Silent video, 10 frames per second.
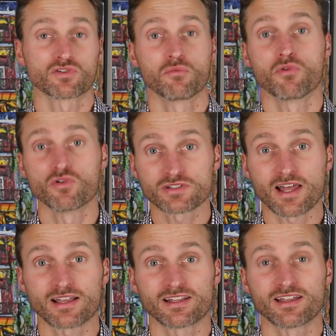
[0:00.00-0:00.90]
So most
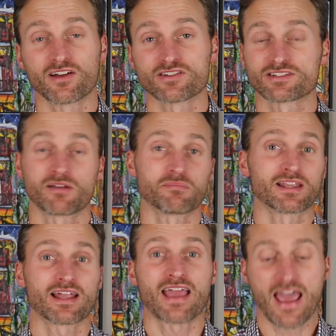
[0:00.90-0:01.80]
likely there's
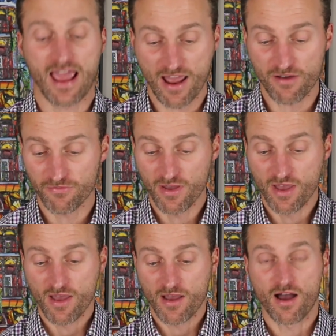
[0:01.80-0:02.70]
something like
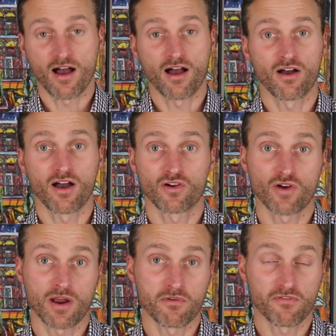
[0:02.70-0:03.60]
half a
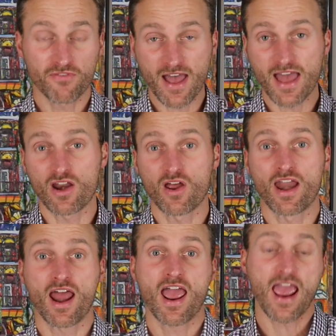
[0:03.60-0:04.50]
gram of fat
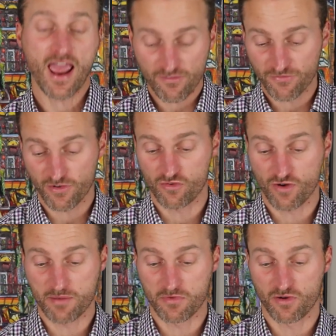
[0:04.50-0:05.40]
and half a
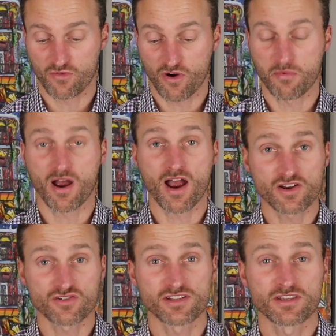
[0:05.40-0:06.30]
gram of
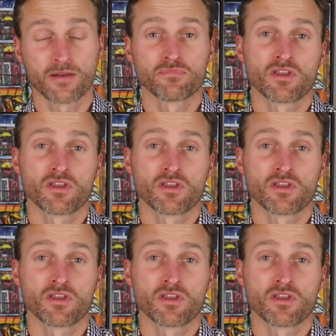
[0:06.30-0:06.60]
carbohydrates